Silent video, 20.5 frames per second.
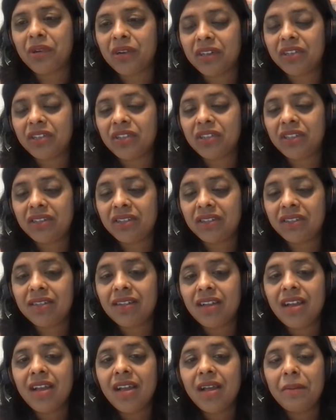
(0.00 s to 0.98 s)
product
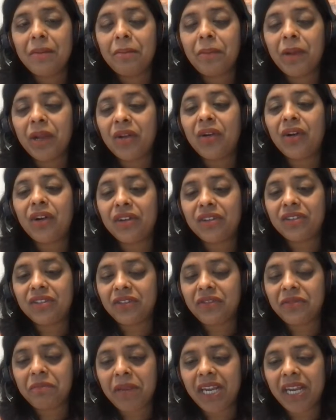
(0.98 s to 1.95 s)
changes because
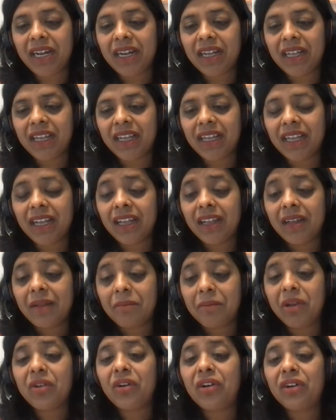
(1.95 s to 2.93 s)
of
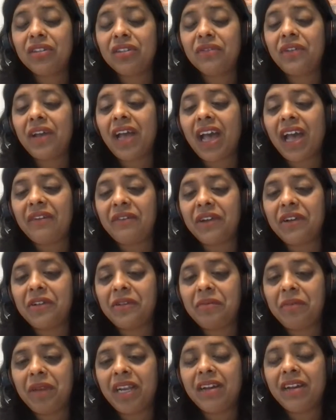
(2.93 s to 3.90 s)
having
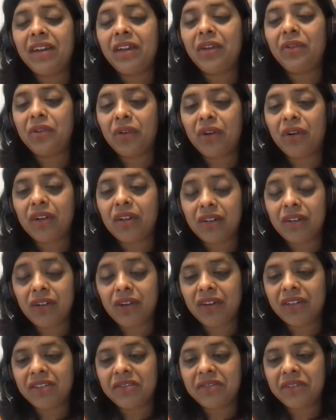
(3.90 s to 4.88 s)
to meet new
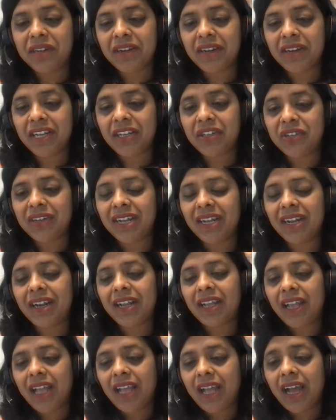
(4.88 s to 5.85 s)
laws and regulation.
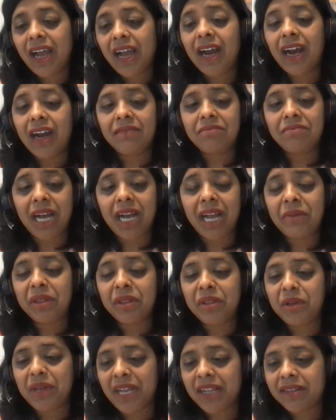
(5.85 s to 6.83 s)
And I'm in
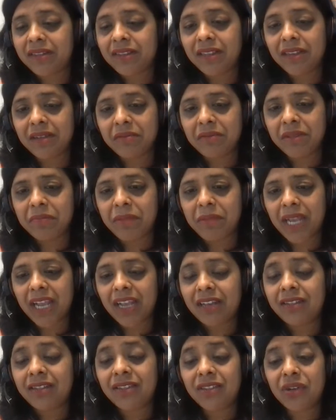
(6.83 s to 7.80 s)
the HCM
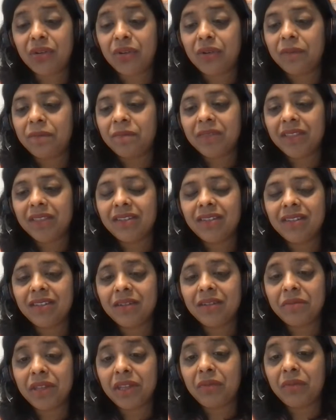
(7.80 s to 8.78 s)
space, so this is
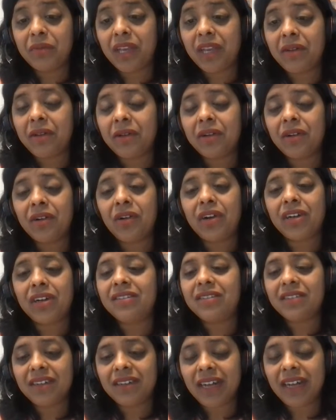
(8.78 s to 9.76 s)
something we
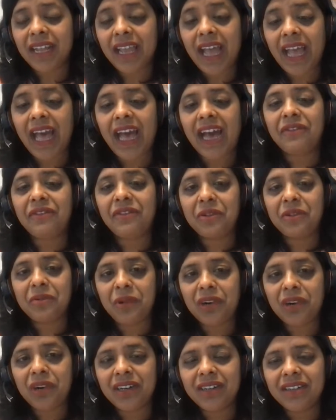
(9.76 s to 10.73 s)
constantly have to
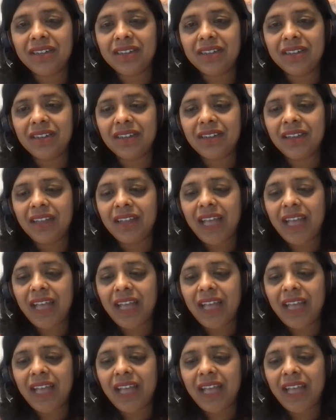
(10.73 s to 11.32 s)
monitor,